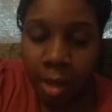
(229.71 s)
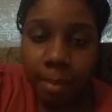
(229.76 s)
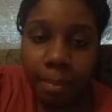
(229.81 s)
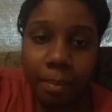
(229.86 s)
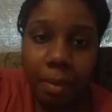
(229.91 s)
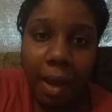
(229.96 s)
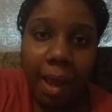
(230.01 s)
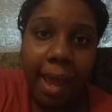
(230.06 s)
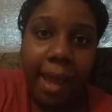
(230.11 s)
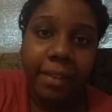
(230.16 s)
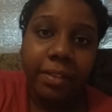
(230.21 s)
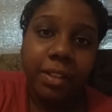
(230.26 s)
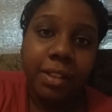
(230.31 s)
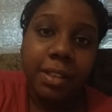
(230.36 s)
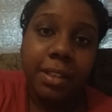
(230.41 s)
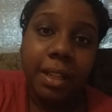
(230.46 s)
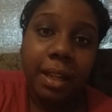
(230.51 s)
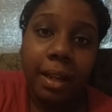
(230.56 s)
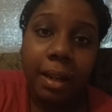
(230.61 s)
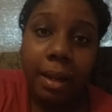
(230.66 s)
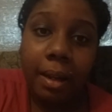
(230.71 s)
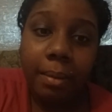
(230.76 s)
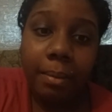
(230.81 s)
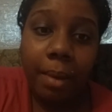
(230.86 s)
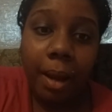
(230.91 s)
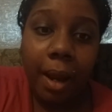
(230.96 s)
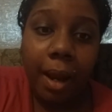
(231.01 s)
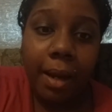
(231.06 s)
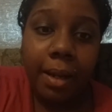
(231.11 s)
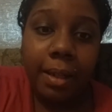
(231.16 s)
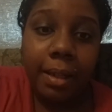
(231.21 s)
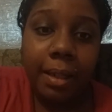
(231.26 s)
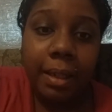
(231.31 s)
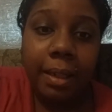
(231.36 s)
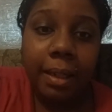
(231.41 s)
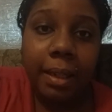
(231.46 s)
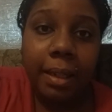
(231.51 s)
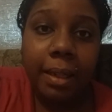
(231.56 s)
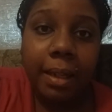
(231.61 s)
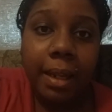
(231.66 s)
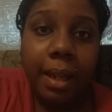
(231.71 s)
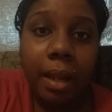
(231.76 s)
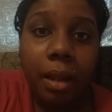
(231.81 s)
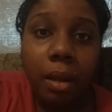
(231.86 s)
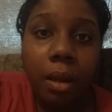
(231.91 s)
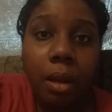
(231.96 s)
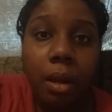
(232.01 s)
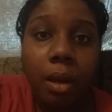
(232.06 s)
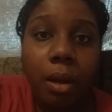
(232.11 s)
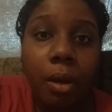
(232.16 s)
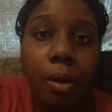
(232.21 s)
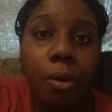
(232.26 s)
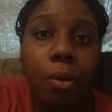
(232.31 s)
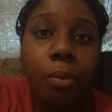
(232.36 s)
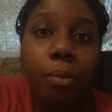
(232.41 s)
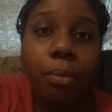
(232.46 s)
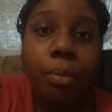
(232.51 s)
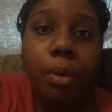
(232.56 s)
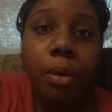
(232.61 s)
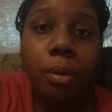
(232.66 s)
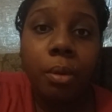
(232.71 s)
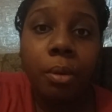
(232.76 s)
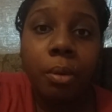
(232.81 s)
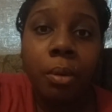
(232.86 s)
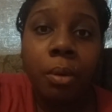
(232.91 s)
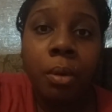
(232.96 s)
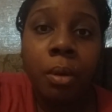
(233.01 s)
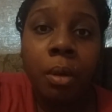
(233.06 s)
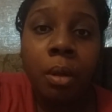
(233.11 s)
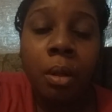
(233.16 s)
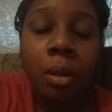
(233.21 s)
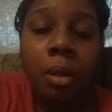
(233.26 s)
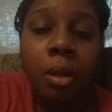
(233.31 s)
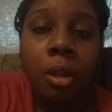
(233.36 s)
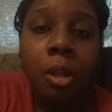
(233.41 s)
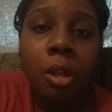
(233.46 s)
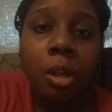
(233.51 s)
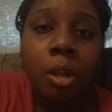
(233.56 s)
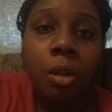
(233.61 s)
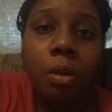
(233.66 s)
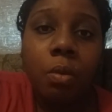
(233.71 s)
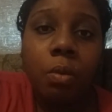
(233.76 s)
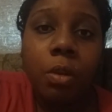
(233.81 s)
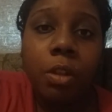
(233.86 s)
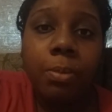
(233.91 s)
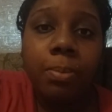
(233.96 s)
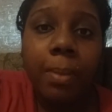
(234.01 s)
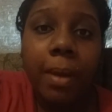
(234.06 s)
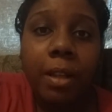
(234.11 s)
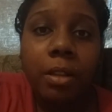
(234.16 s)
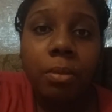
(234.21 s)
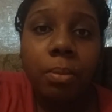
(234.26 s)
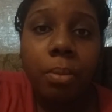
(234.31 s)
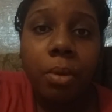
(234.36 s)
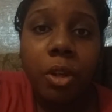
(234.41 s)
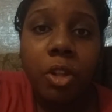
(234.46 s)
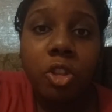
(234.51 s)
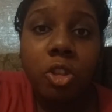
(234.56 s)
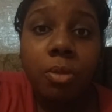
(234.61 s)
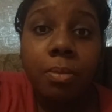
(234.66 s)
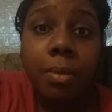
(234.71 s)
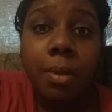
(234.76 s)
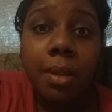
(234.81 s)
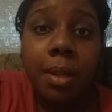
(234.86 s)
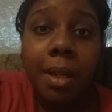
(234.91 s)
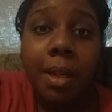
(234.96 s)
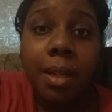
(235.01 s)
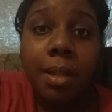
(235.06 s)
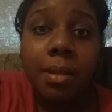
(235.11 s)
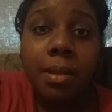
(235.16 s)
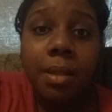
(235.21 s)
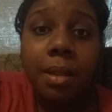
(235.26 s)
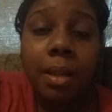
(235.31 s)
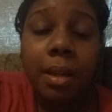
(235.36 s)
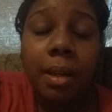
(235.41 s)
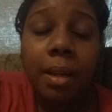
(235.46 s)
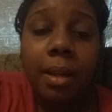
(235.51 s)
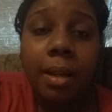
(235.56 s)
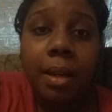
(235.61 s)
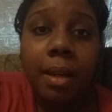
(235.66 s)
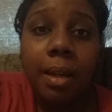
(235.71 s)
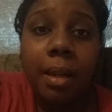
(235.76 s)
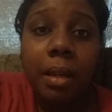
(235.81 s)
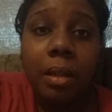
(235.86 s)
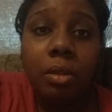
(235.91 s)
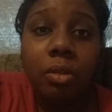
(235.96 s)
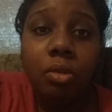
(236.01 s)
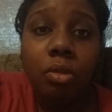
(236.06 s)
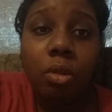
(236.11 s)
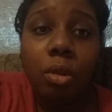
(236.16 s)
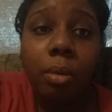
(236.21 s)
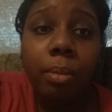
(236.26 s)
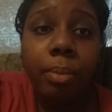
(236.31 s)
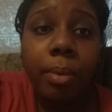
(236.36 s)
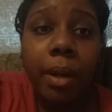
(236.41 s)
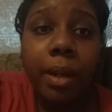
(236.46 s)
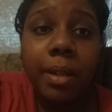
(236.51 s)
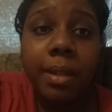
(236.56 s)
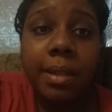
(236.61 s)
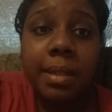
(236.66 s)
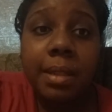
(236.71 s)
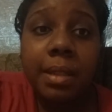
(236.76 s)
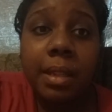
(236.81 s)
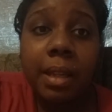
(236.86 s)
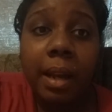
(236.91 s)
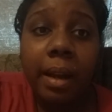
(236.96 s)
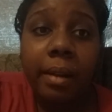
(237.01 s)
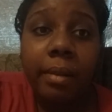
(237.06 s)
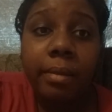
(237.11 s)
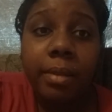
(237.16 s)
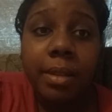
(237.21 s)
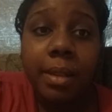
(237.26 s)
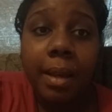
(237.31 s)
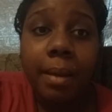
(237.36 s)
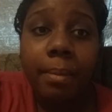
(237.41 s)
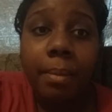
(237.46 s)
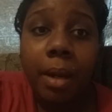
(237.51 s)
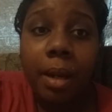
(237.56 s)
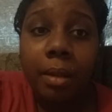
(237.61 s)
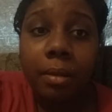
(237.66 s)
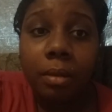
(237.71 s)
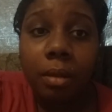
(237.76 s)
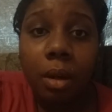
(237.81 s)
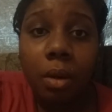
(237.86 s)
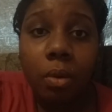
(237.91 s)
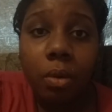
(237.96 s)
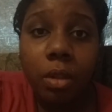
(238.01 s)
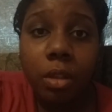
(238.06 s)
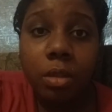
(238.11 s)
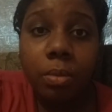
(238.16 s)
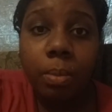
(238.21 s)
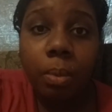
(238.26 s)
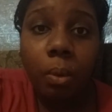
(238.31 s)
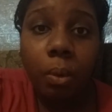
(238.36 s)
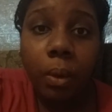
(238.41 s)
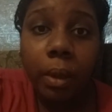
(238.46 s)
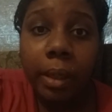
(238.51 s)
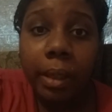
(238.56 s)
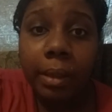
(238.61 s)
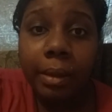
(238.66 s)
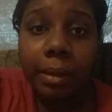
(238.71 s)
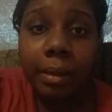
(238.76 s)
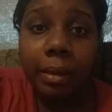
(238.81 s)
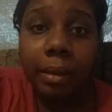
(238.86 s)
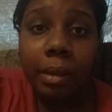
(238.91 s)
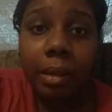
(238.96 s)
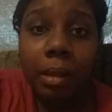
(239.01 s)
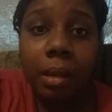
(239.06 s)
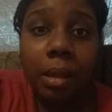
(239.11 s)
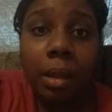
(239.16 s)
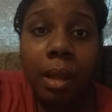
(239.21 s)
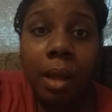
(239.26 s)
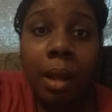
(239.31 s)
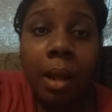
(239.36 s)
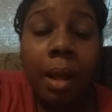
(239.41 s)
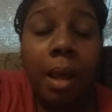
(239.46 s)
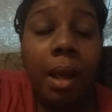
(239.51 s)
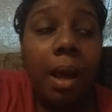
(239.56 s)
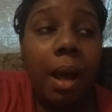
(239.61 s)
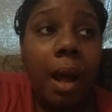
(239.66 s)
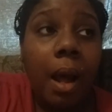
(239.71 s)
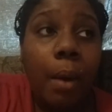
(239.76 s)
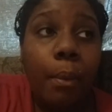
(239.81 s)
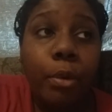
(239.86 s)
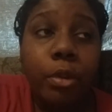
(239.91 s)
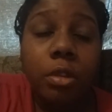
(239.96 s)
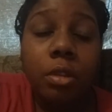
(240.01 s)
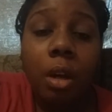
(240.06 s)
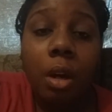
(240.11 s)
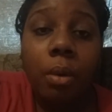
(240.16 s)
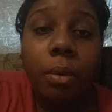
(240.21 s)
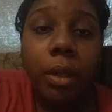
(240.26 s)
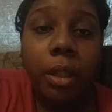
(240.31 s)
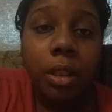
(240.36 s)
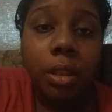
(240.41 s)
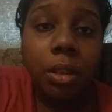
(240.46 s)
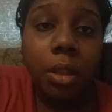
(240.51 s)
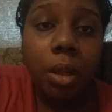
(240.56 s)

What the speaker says: But at the time, I needed help with my depression, because during pregnancy, I was at my lowest point. I was always